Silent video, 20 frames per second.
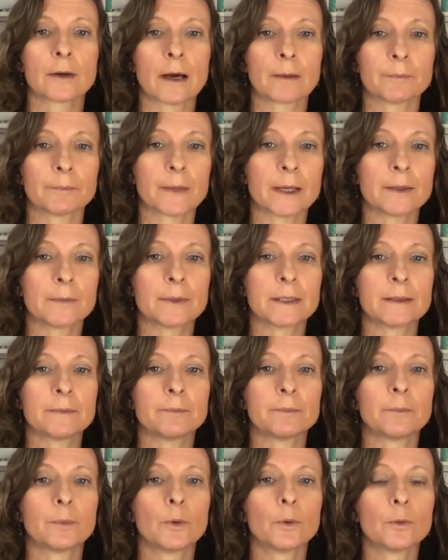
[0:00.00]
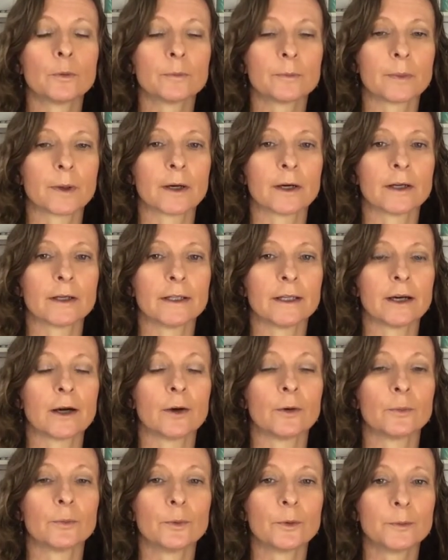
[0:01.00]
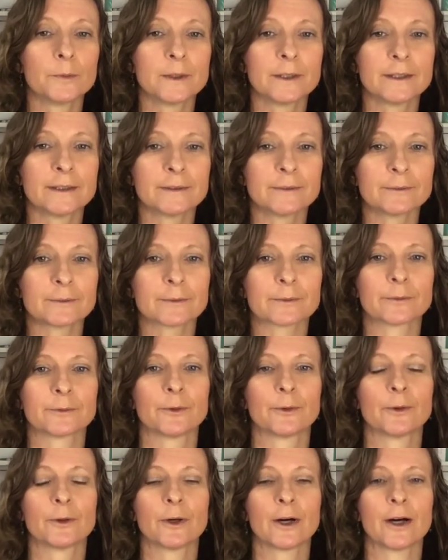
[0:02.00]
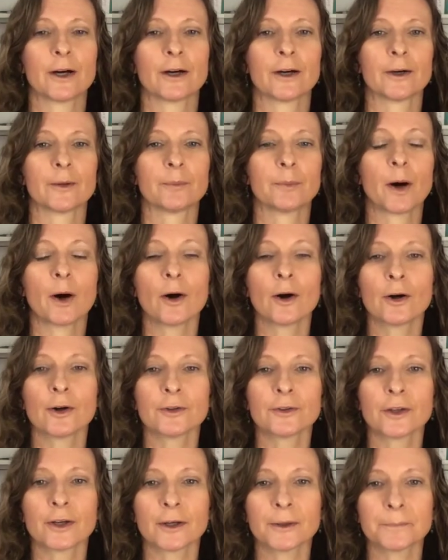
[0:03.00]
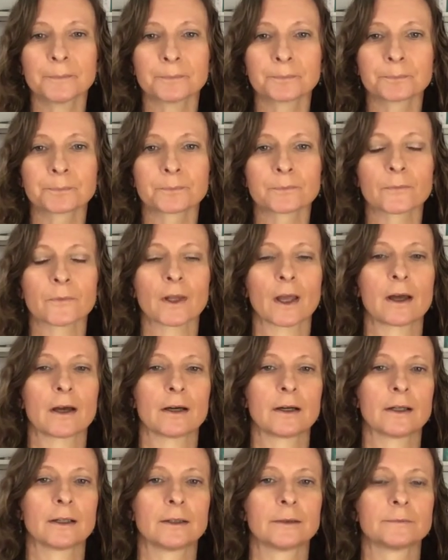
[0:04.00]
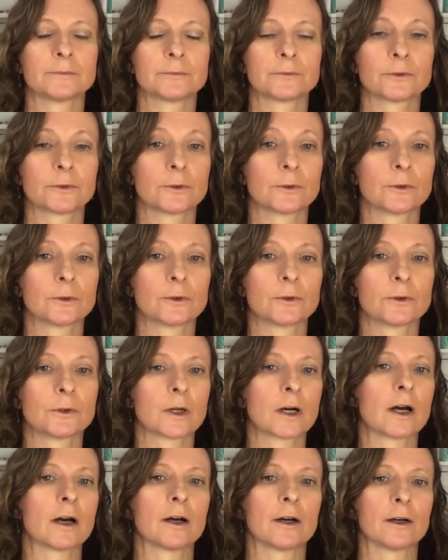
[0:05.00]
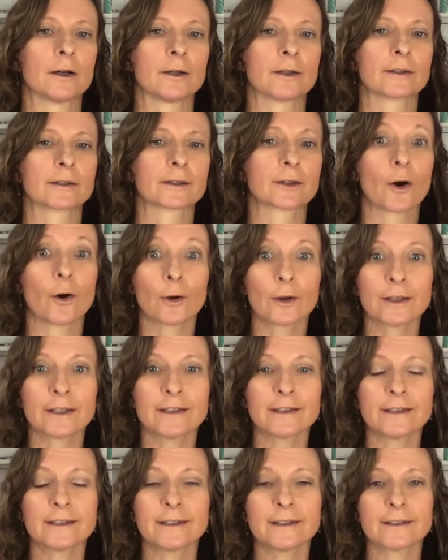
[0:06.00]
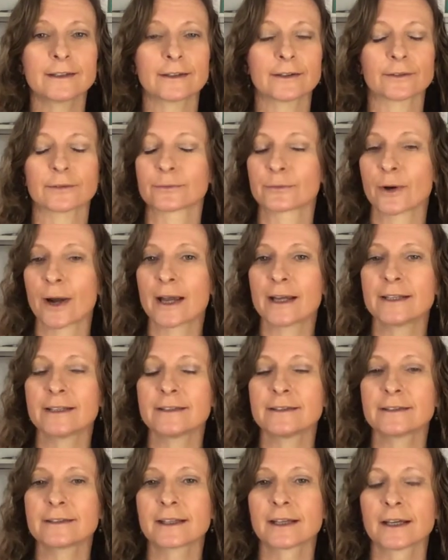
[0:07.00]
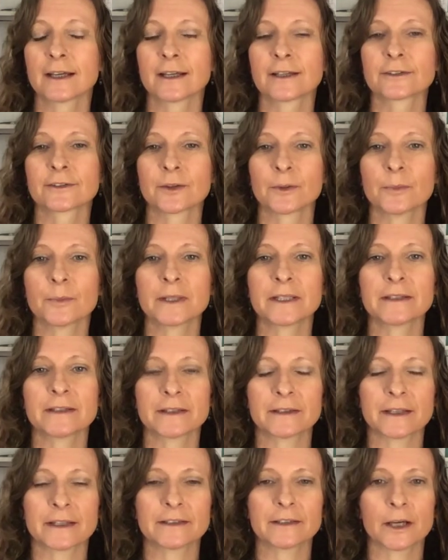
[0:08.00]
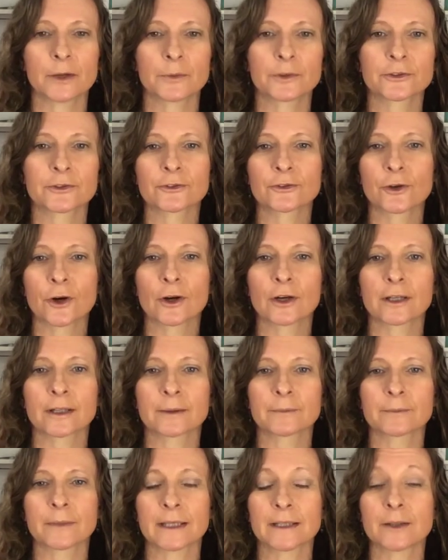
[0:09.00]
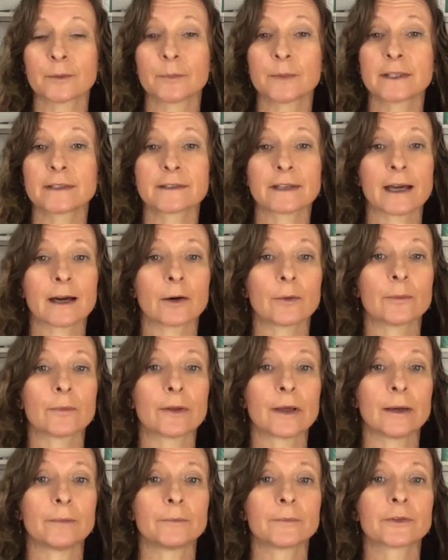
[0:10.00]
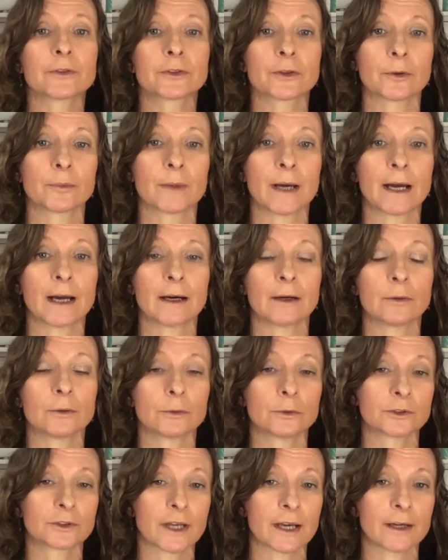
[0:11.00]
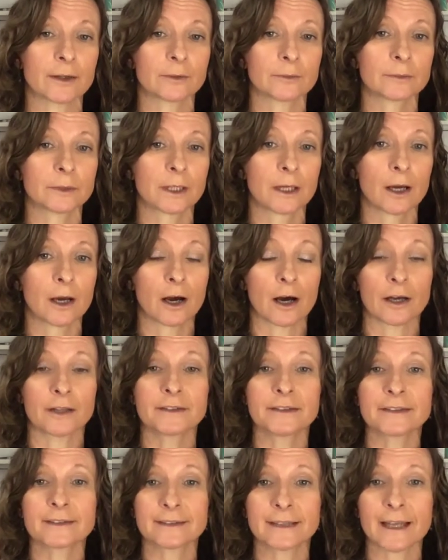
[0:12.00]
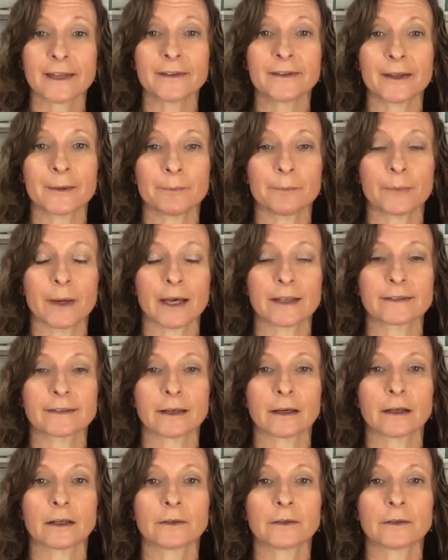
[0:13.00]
maybe bought by a woman for her partner, for her colleague, a friend, somebody that they know is struggling, in a bid to help them somehow or to help understand them better.